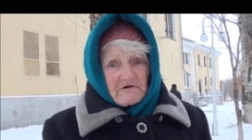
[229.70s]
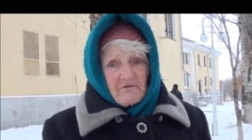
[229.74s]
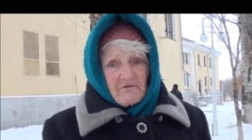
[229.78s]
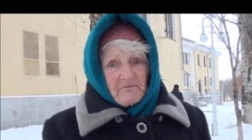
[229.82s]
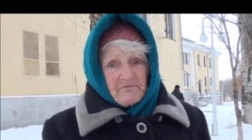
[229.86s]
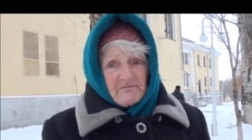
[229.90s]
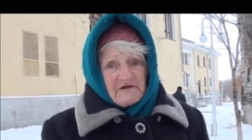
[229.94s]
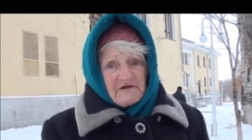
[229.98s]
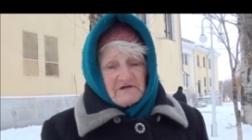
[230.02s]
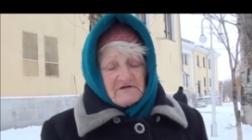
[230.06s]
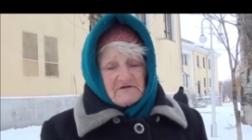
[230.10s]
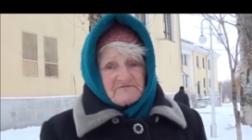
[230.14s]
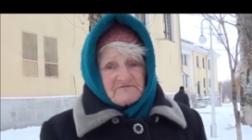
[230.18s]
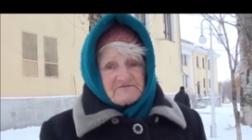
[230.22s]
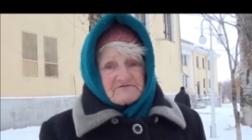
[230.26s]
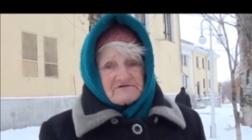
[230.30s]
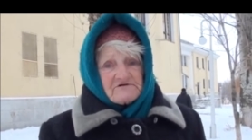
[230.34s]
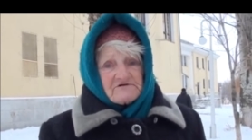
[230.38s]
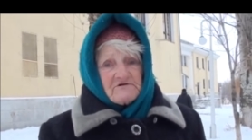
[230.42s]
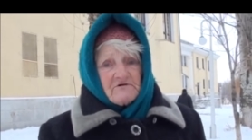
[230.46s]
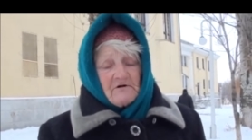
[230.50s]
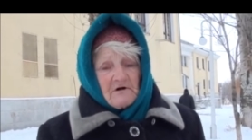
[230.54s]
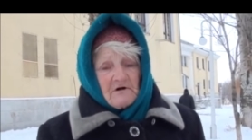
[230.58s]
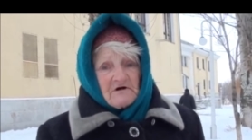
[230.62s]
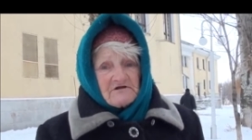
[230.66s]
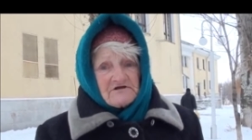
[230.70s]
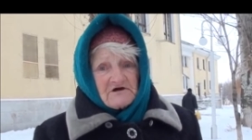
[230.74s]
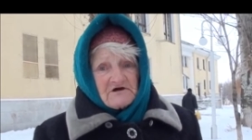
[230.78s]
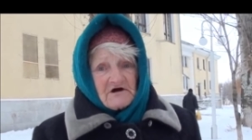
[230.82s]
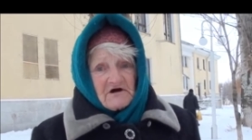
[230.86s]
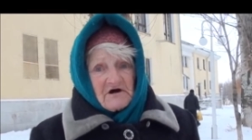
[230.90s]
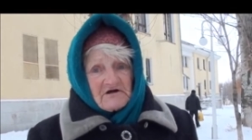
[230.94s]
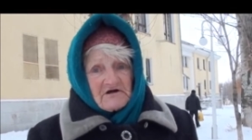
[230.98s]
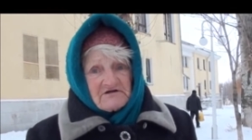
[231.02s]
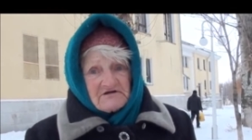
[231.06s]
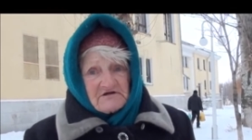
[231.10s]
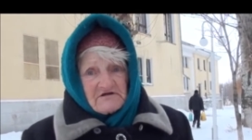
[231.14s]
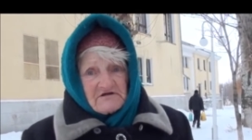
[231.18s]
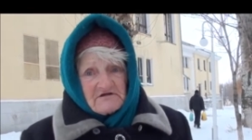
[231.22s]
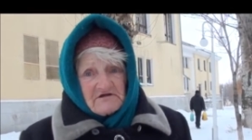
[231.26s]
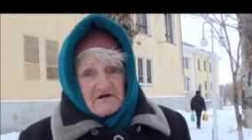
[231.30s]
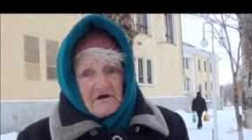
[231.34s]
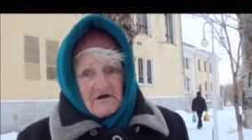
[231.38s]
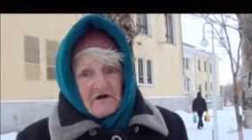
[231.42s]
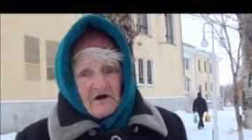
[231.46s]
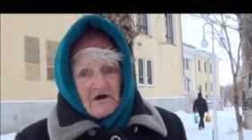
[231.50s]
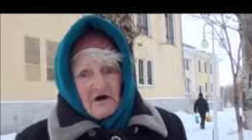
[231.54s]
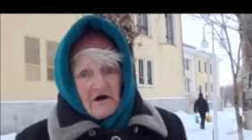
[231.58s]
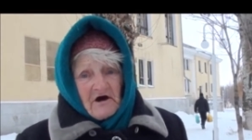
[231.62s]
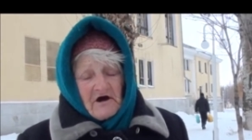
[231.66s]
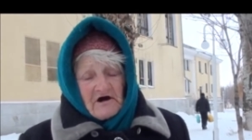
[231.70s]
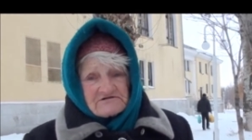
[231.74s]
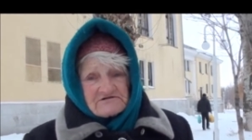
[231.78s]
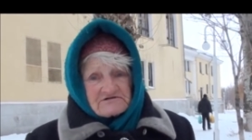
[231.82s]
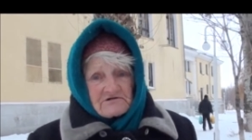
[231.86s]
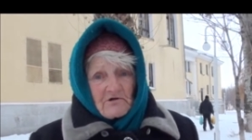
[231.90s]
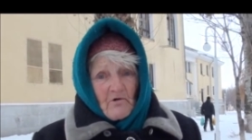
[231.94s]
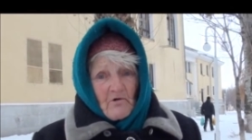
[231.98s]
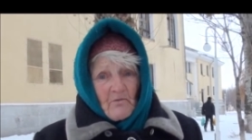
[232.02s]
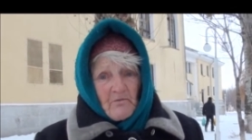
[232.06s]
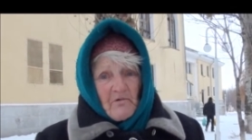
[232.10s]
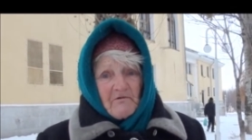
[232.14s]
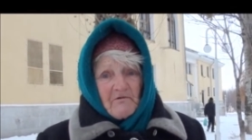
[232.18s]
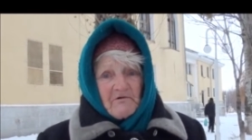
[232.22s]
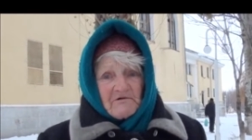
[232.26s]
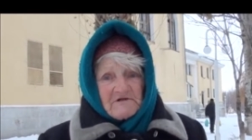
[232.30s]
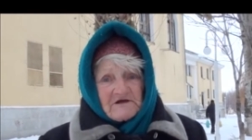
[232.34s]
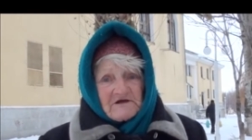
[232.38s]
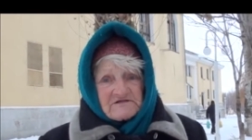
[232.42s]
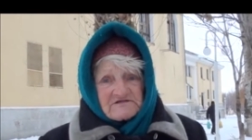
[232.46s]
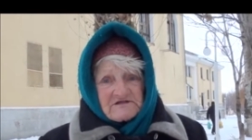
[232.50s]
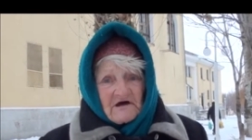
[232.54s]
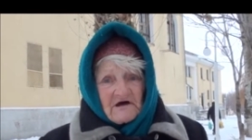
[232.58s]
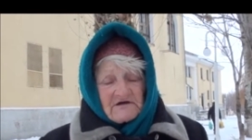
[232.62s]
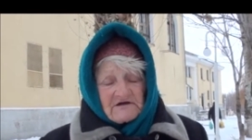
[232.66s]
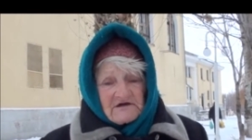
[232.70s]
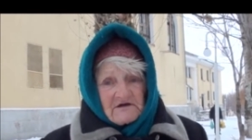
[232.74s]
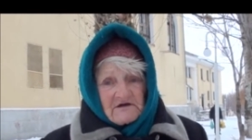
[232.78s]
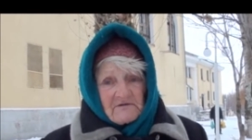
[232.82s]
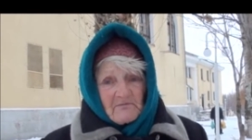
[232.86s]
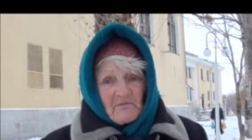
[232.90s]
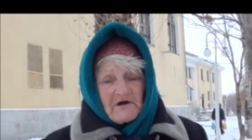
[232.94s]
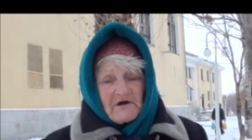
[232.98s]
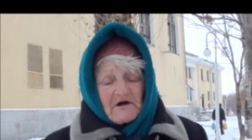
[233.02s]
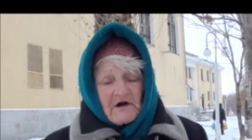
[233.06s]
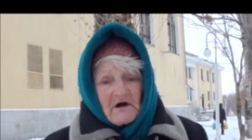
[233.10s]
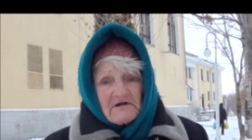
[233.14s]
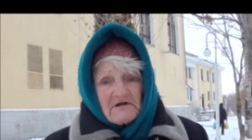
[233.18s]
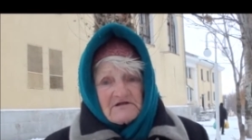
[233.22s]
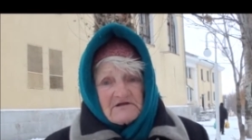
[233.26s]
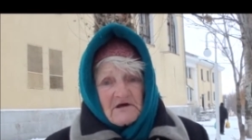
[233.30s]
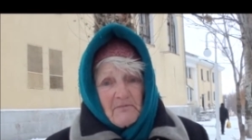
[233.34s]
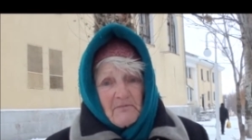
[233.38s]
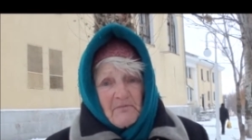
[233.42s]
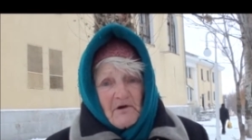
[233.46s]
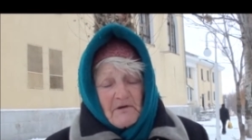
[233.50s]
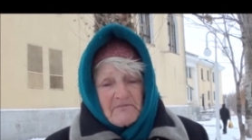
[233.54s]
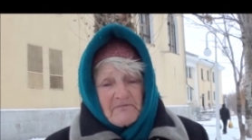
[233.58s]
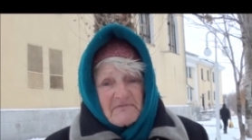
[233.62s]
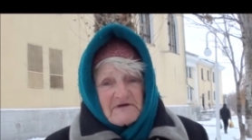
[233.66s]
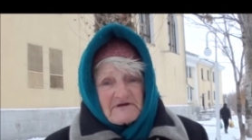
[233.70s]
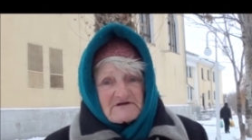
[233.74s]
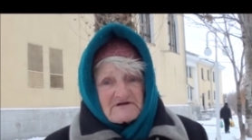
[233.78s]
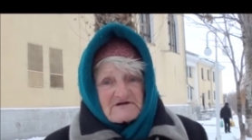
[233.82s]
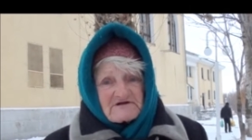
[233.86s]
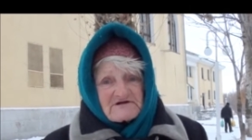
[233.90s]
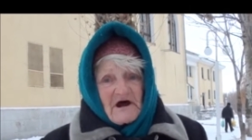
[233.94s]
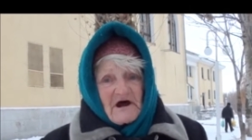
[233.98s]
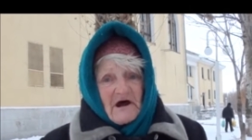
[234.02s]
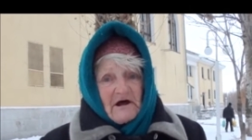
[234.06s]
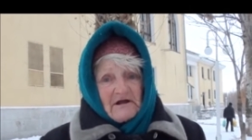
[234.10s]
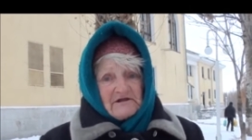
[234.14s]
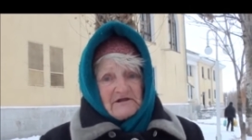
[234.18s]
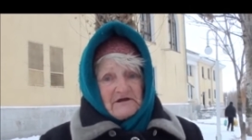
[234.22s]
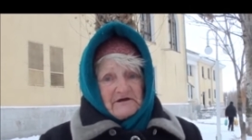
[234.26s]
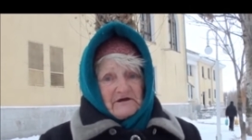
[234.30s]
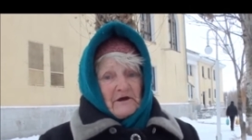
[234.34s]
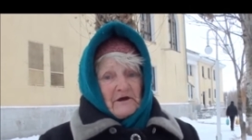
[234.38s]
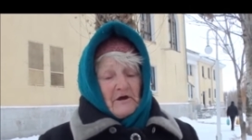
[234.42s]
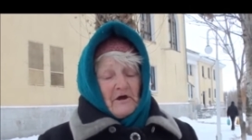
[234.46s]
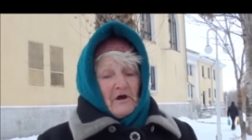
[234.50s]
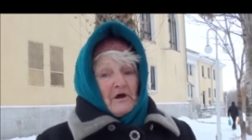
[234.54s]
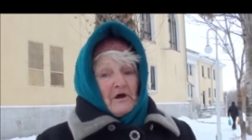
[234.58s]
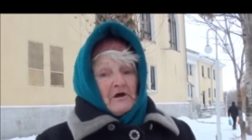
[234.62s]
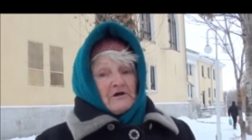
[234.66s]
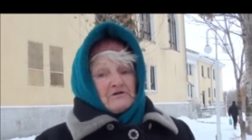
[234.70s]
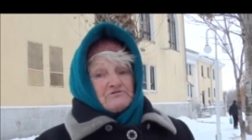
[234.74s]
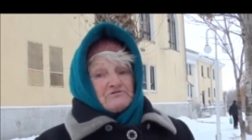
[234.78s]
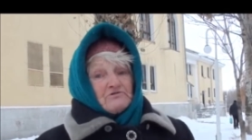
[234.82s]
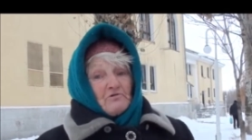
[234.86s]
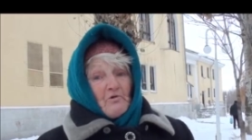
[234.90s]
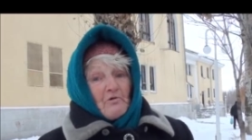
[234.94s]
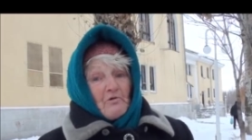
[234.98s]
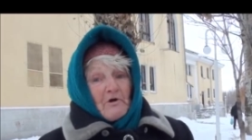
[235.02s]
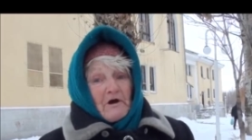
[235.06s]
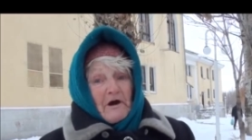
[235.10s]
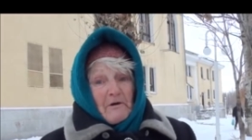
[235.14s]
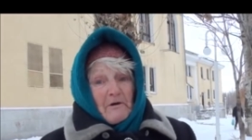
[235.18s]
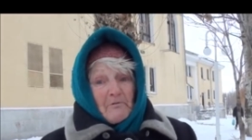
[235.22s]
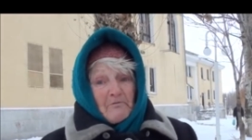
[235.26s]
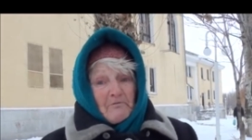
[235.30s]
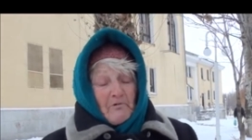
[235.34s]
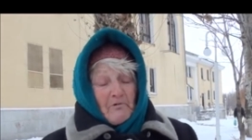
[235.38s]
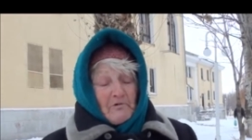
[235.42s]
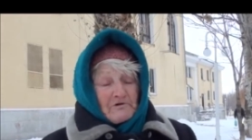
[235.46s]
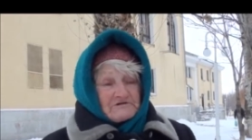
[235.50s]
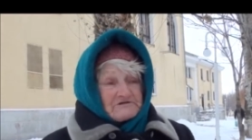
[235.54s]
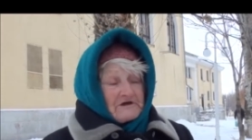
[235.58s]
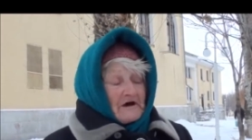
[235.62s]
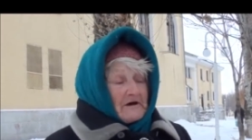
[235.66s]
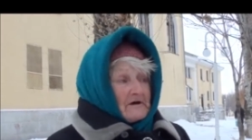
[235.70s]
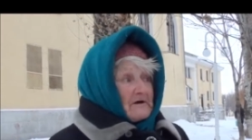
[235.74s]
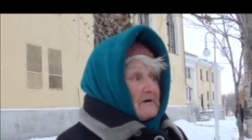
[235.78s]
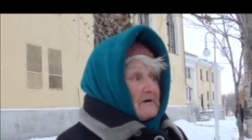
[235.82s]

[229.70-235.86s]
off all power. Correspondent: Granny, where do you